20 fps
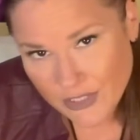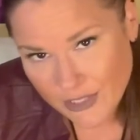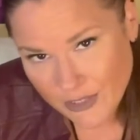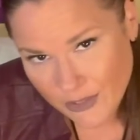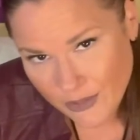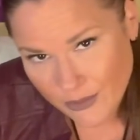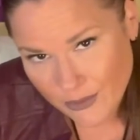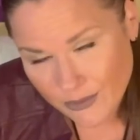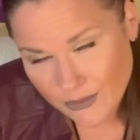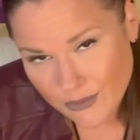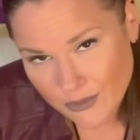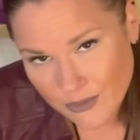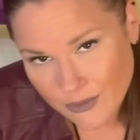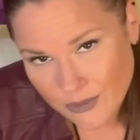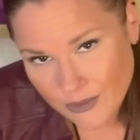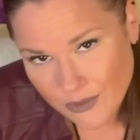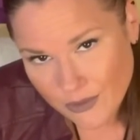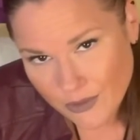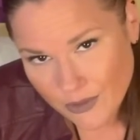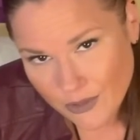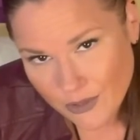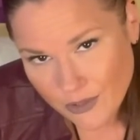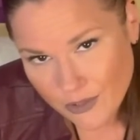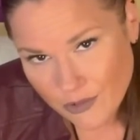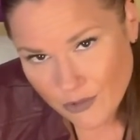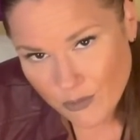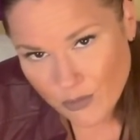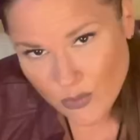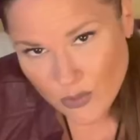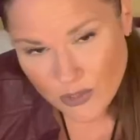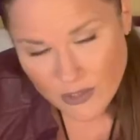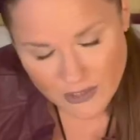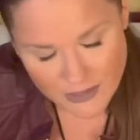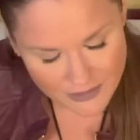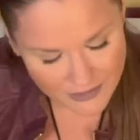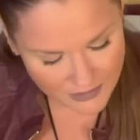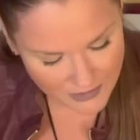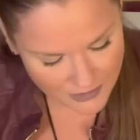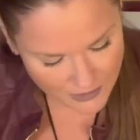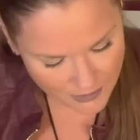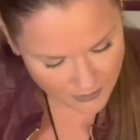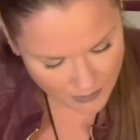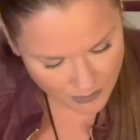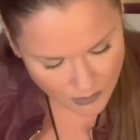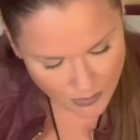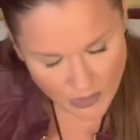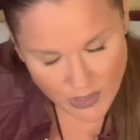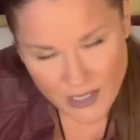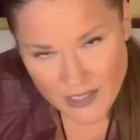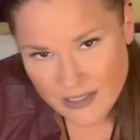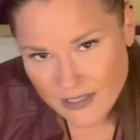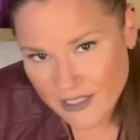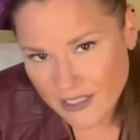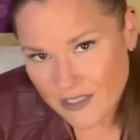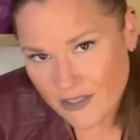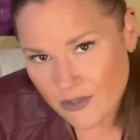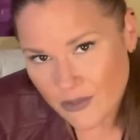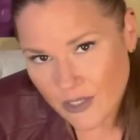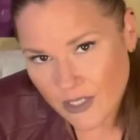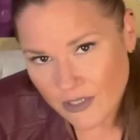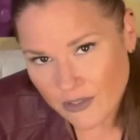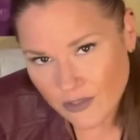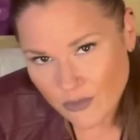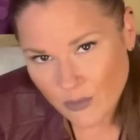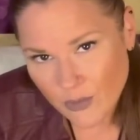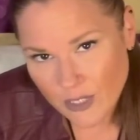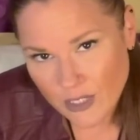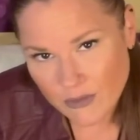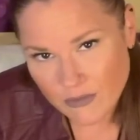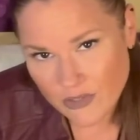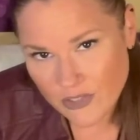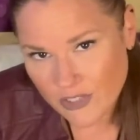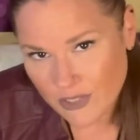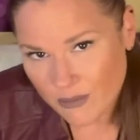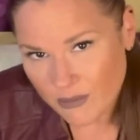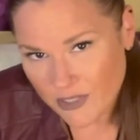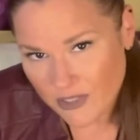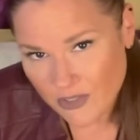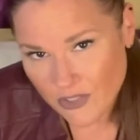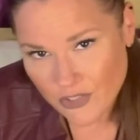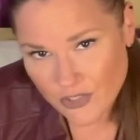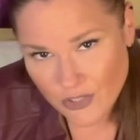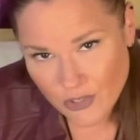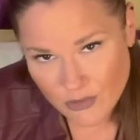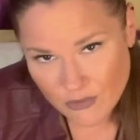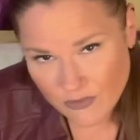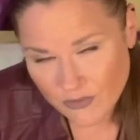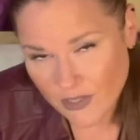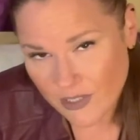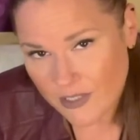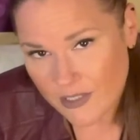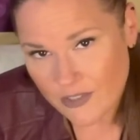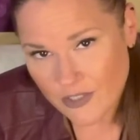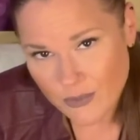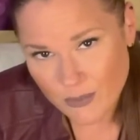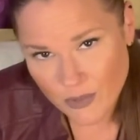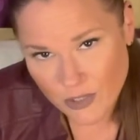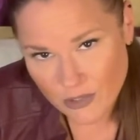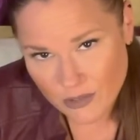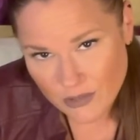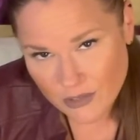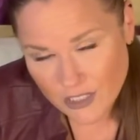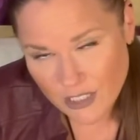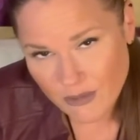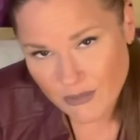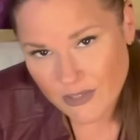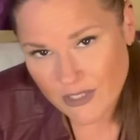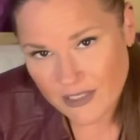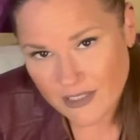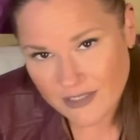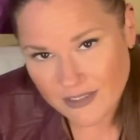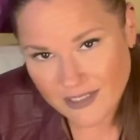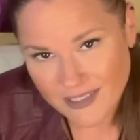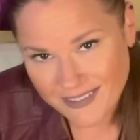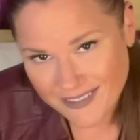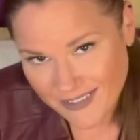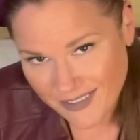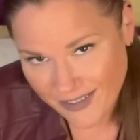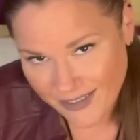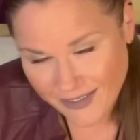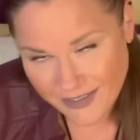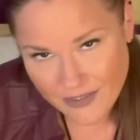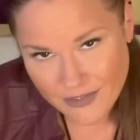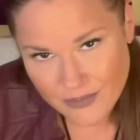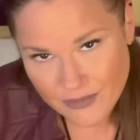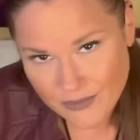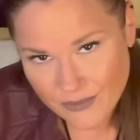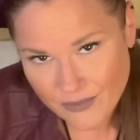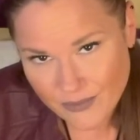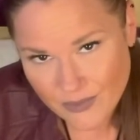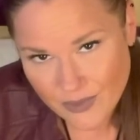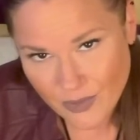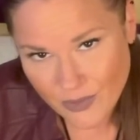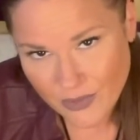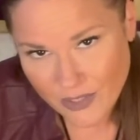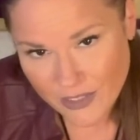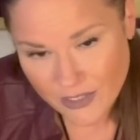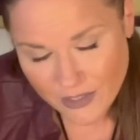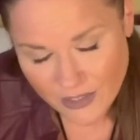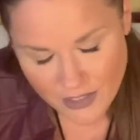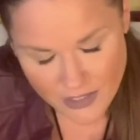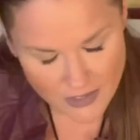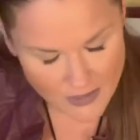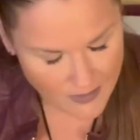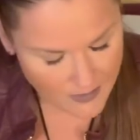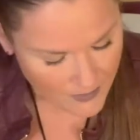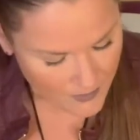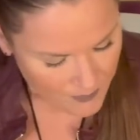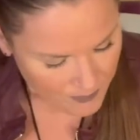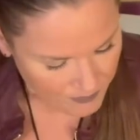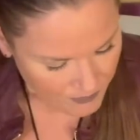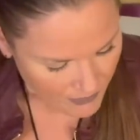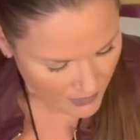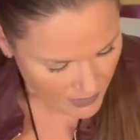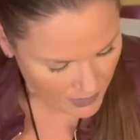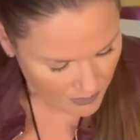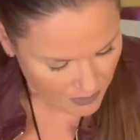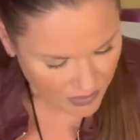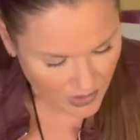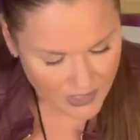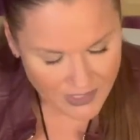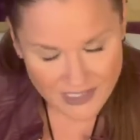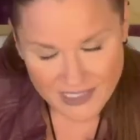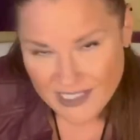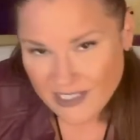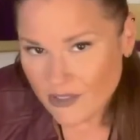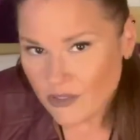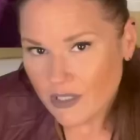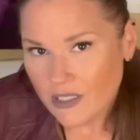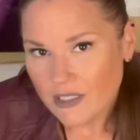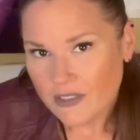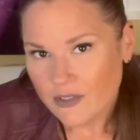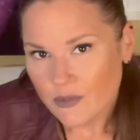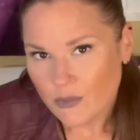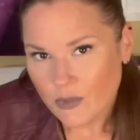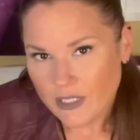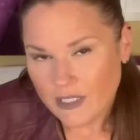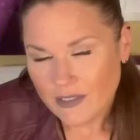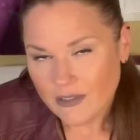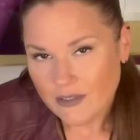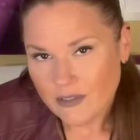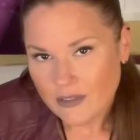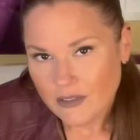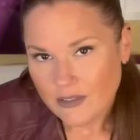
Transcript: ego. You boil it down, pride and ego got in the way over something so fucking small. It was like a tic-tac. Okay. Pride and ego got in the way.